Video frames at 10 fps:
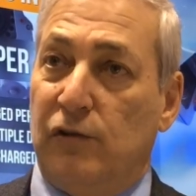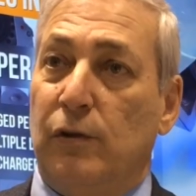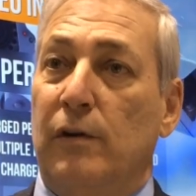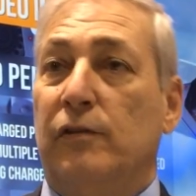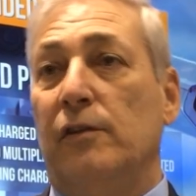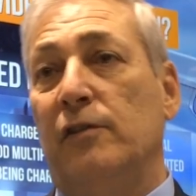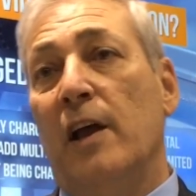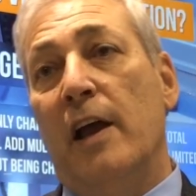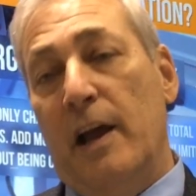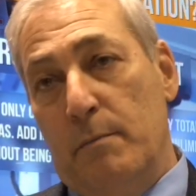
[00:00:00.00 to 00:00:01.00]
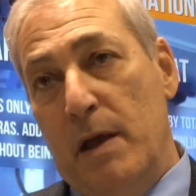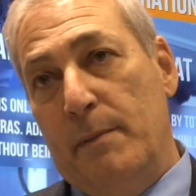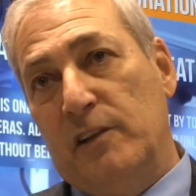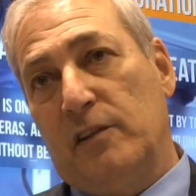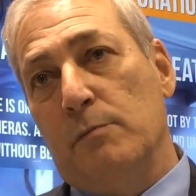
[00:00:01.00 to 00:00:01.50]
resources and
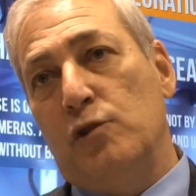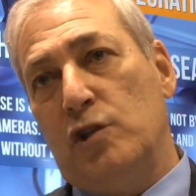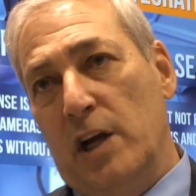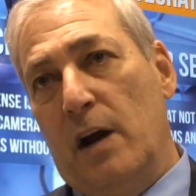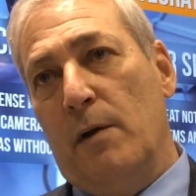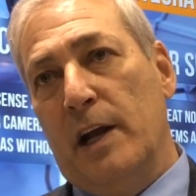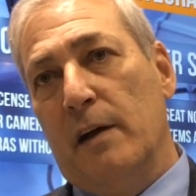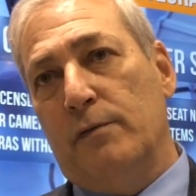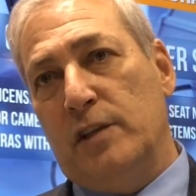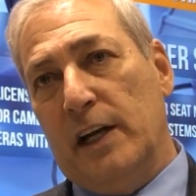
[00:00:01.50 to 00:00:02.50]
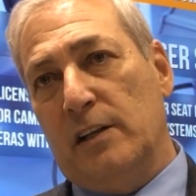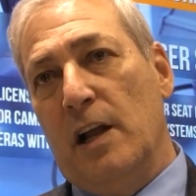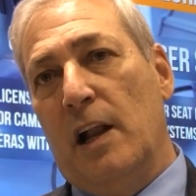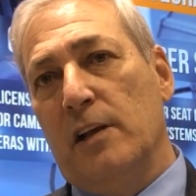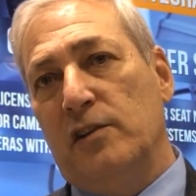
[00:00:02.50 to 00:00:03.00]
maybe some sharing of
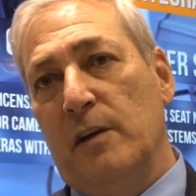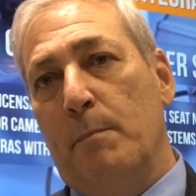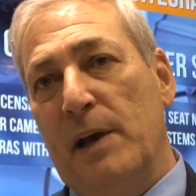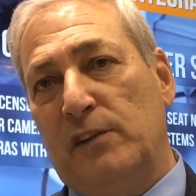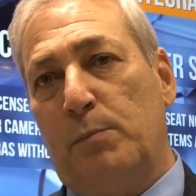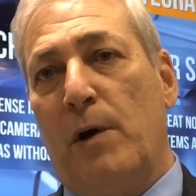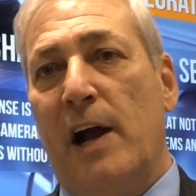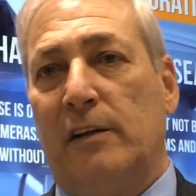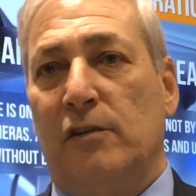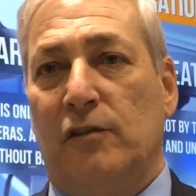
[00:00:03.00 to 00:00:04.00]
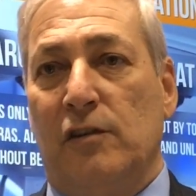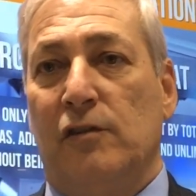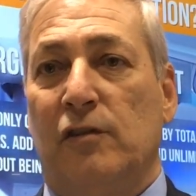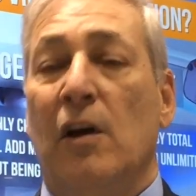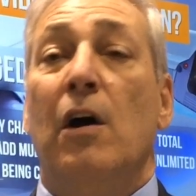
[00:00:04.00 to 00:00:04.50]
technology and best
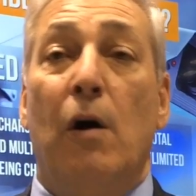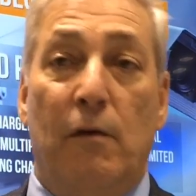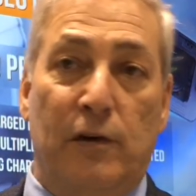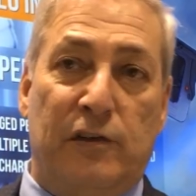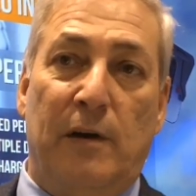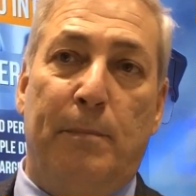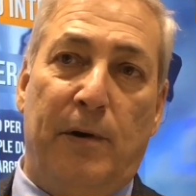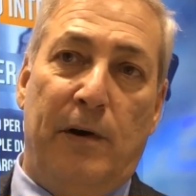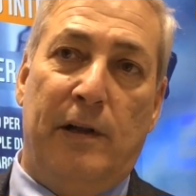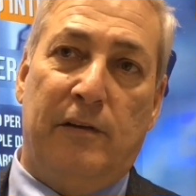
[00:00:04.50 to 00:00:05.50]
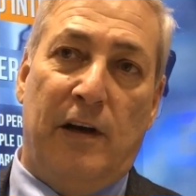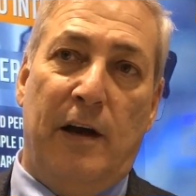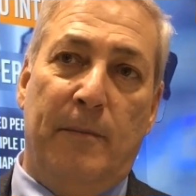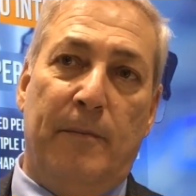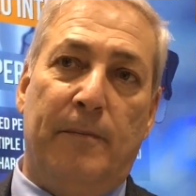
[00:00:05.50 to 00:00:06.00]
practices over some period of time.